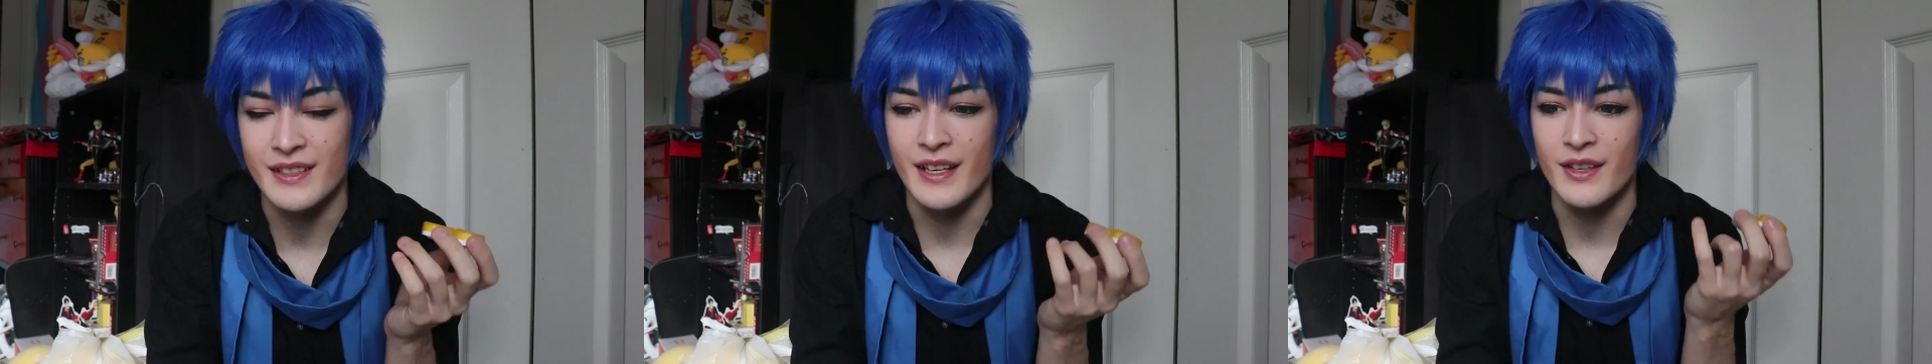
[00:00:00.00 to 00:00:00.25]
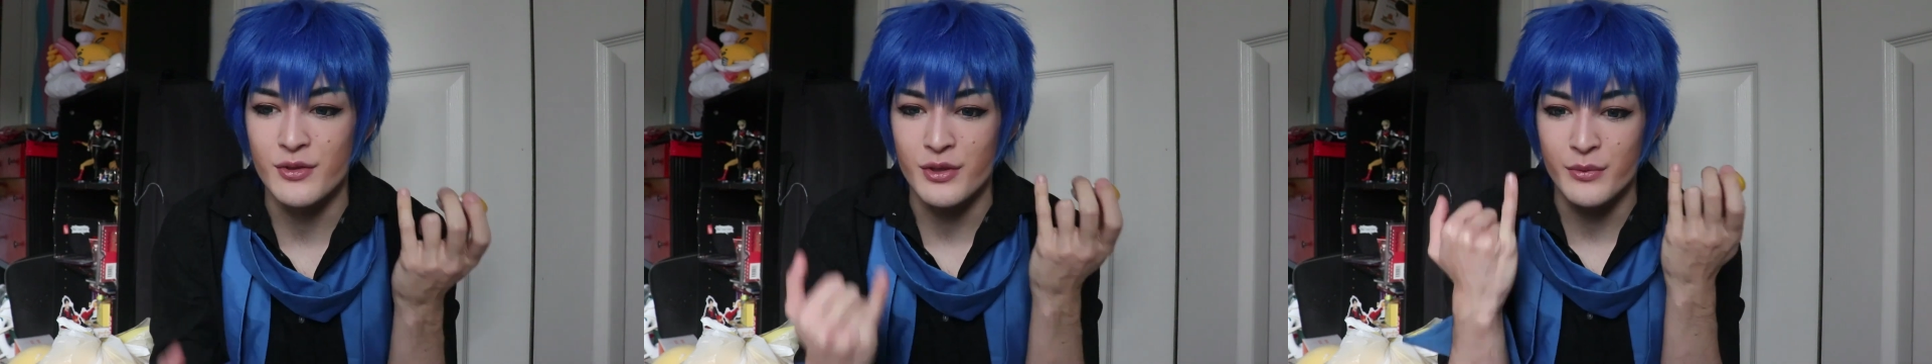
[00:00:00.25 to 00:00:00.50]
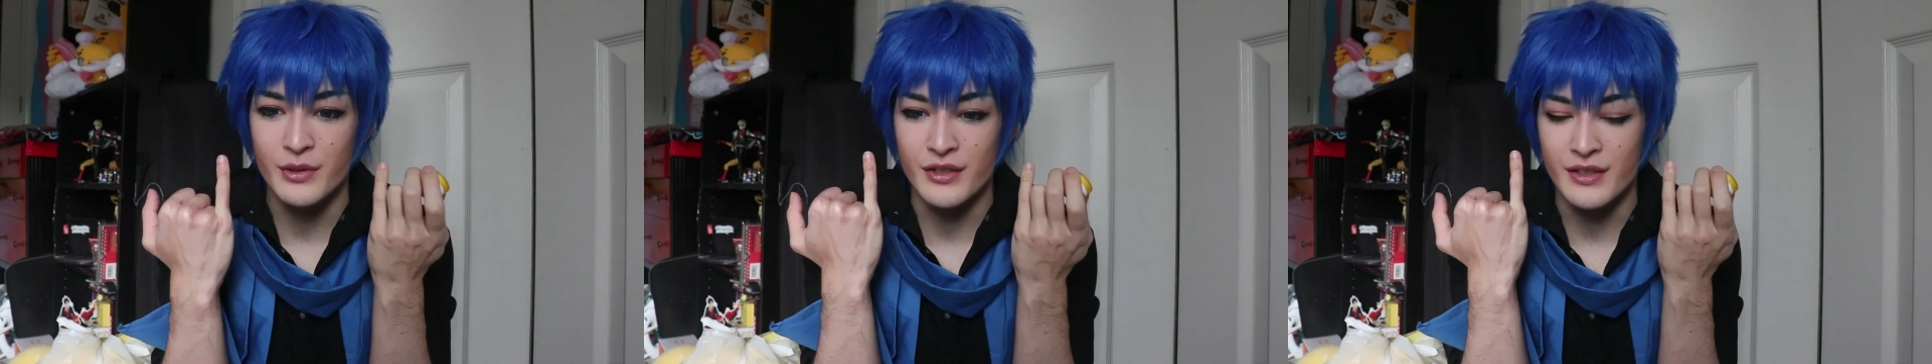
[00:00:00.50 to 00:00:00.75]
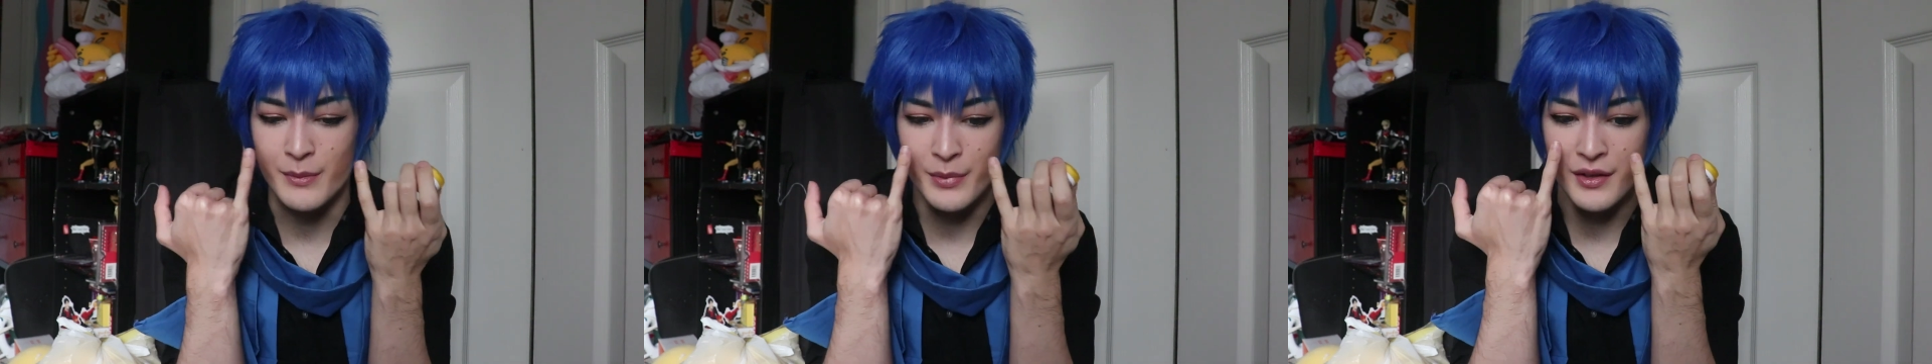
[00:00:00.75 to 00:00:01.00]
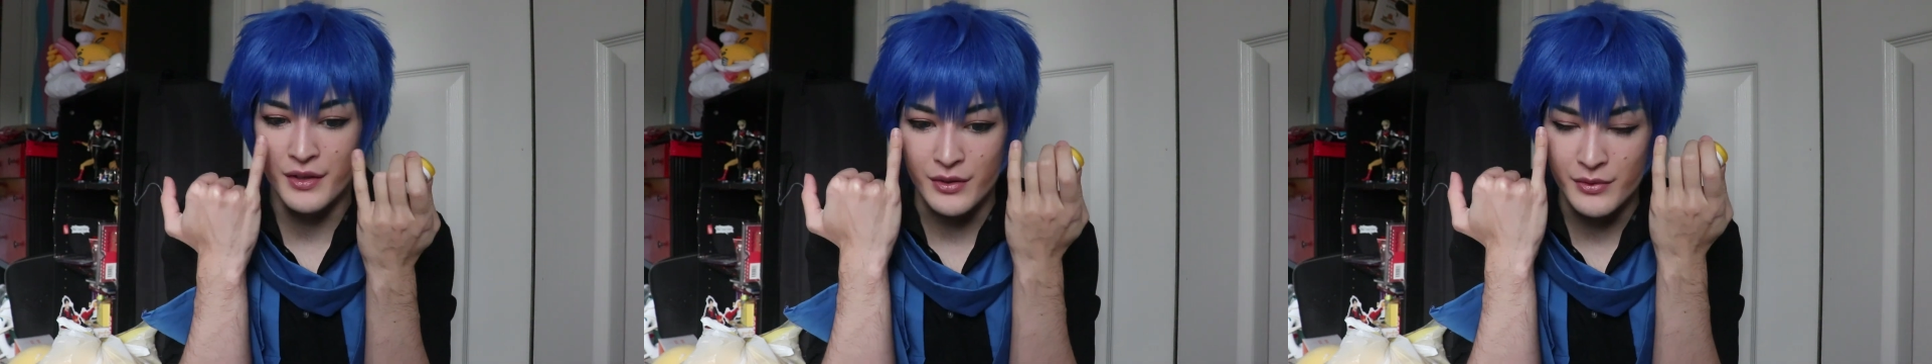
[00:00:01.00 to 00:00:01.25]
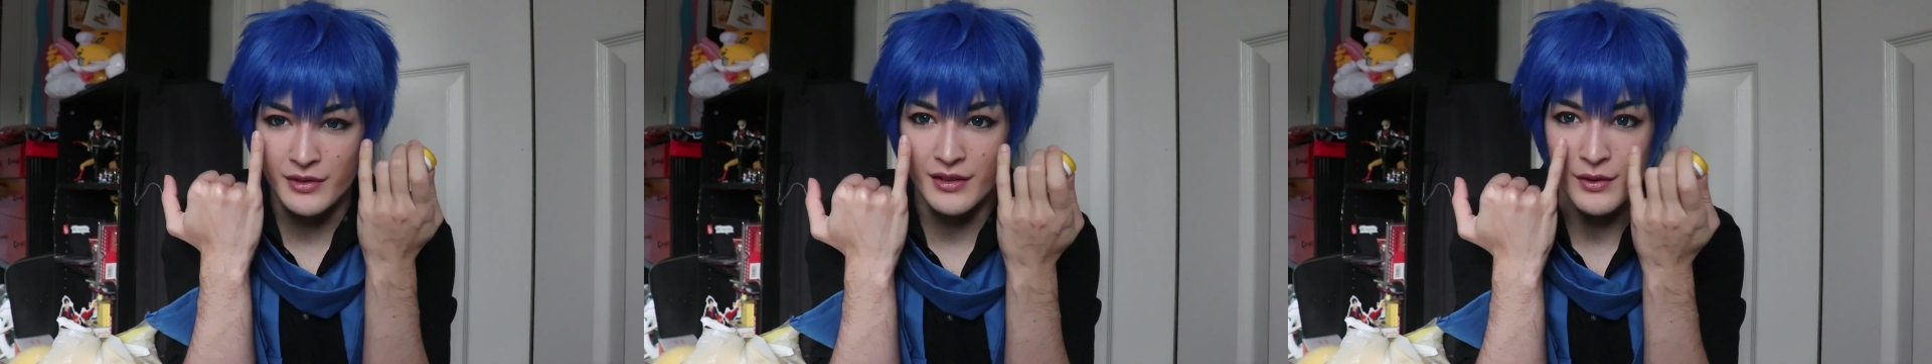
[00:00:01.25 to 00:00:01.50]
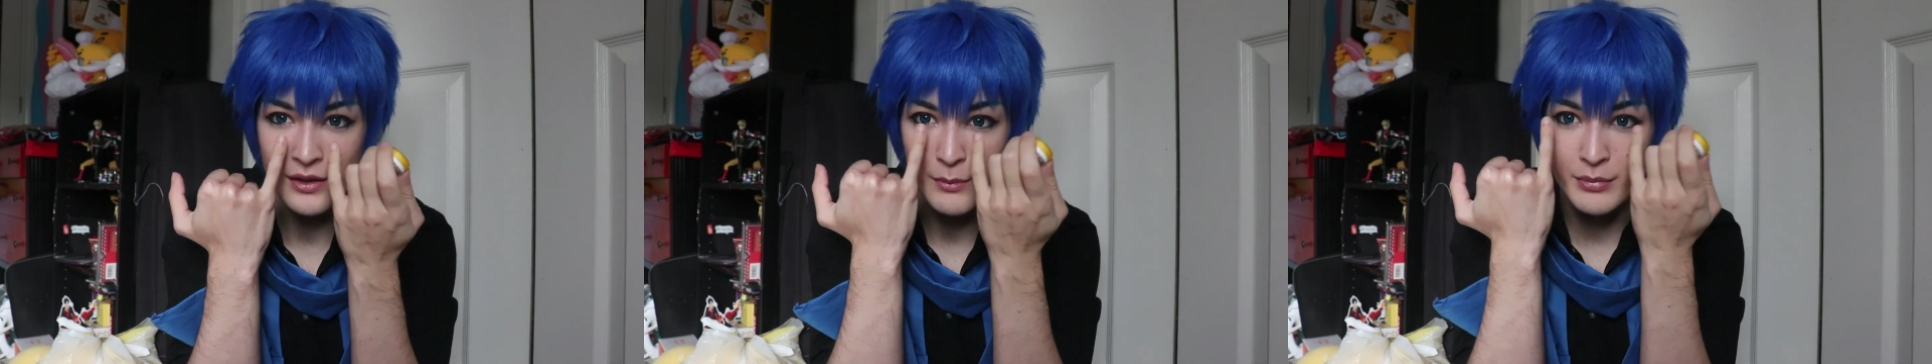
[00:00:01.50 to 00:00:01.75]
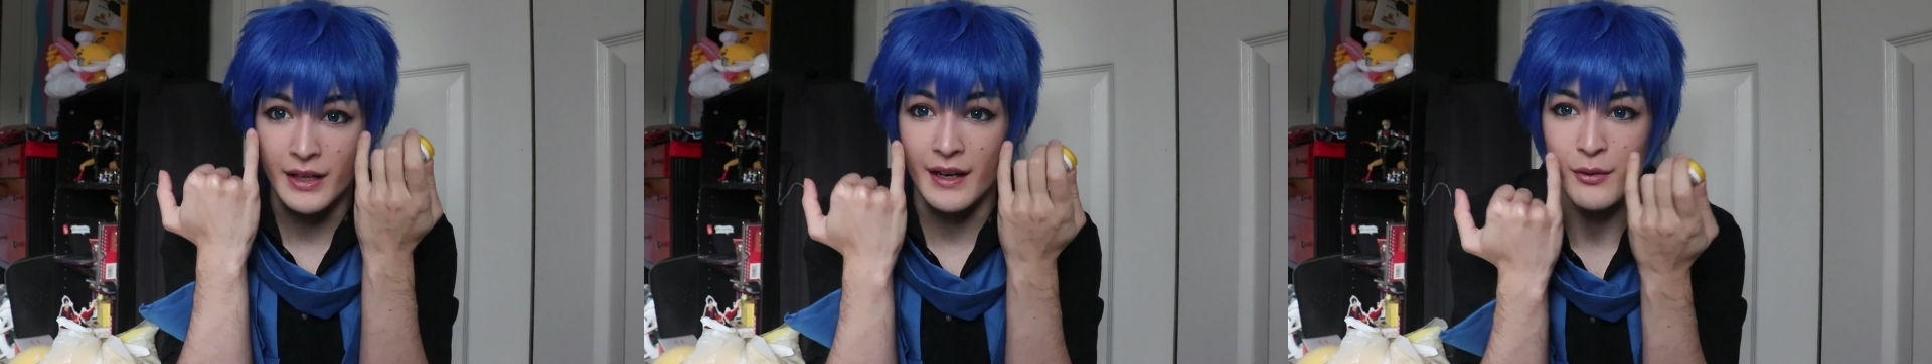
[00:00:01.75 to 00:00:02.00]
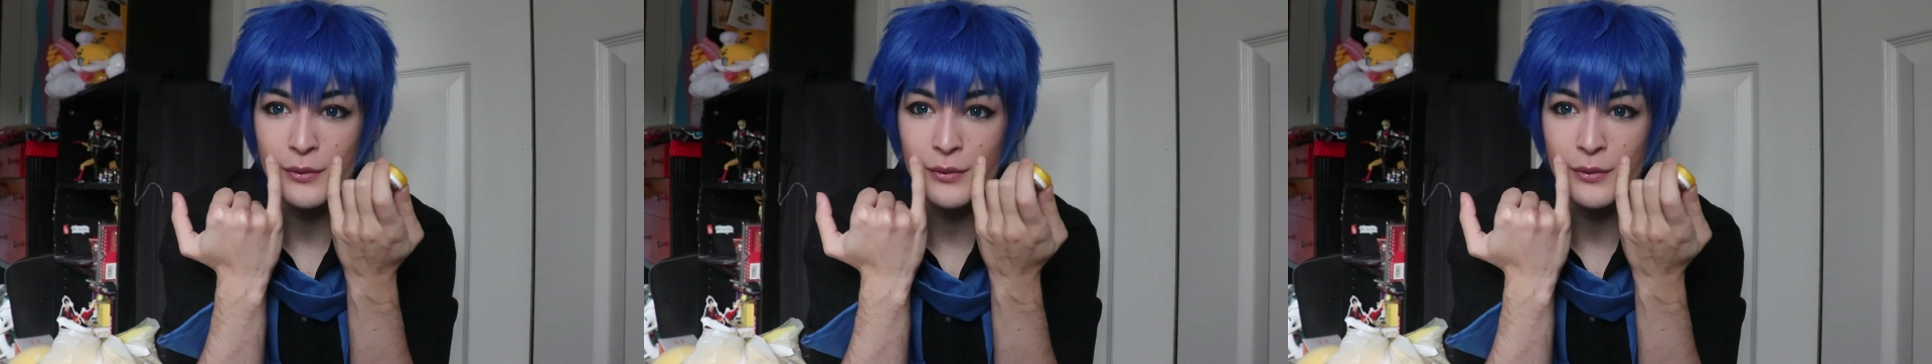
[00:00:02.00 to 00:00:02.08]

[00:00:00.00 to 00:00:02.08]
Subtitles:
I usually would just typically use the black